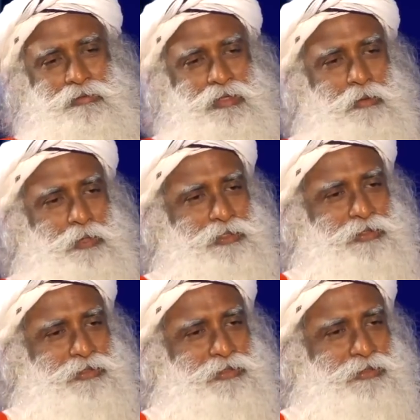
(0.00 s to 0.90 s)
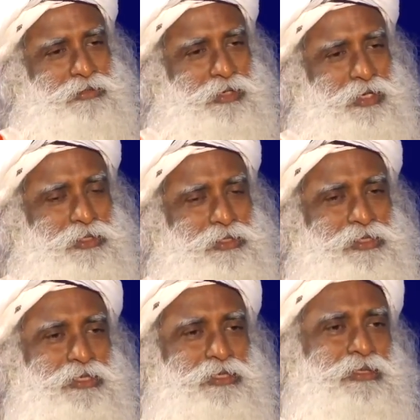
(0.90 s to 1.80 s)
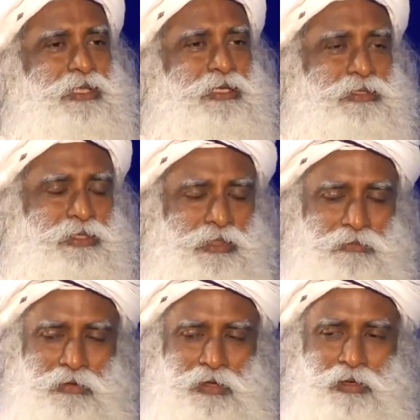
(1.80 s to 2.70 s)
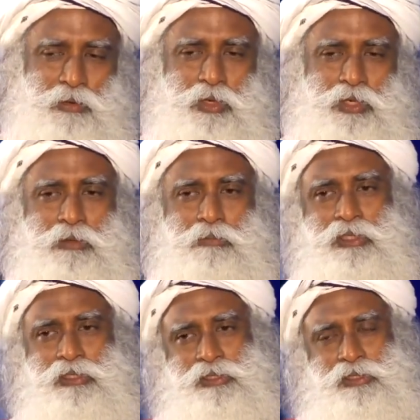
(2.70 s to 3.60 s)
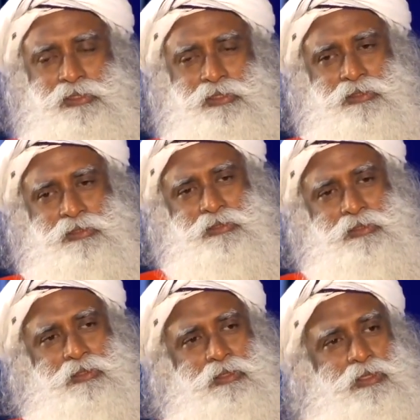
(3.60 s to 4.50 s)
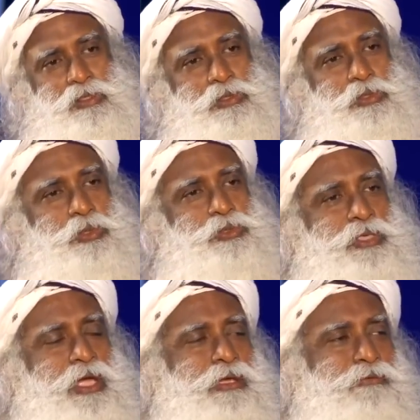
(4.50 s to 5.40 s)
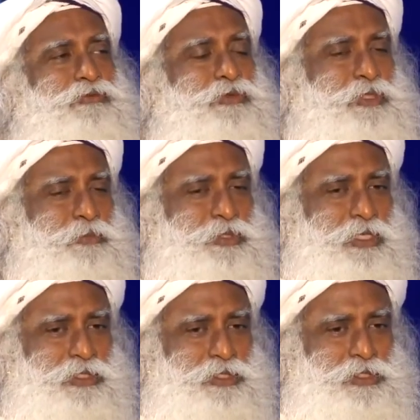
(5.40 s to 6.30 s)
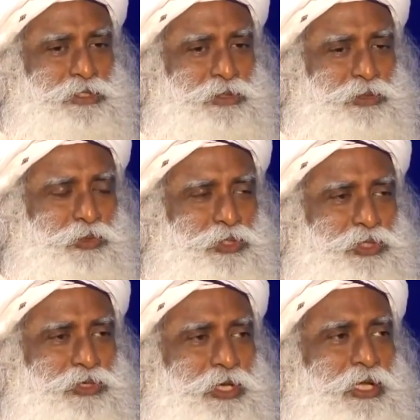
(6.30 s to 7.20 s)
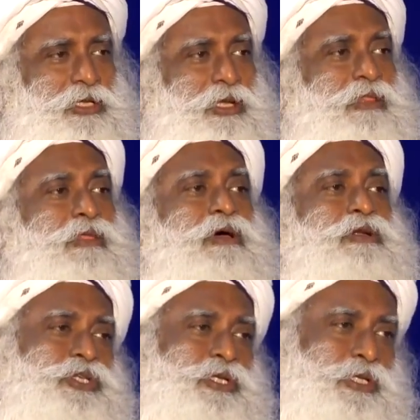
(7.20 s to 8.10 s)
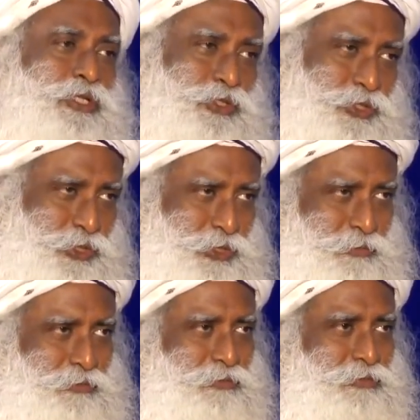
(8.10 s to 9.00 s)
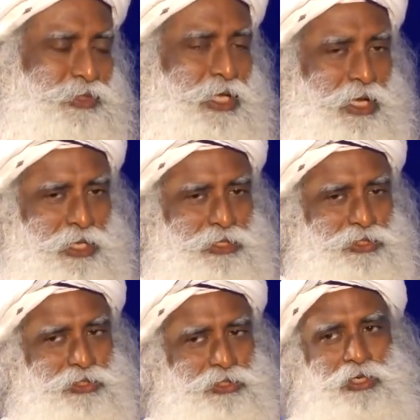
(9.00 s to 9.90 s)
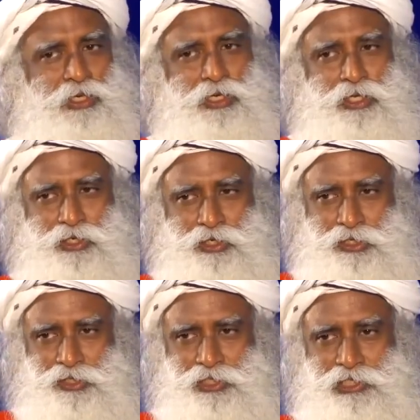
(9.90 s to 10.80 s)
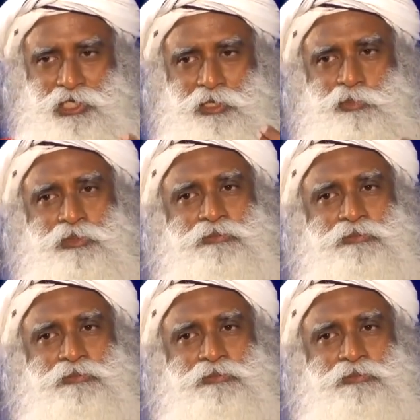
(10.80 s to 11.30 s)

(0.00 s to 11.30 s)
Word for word: tamas, rajas and sattva, what it means is those kind of food substances which create lethargy in the system, dullness, increases sleep.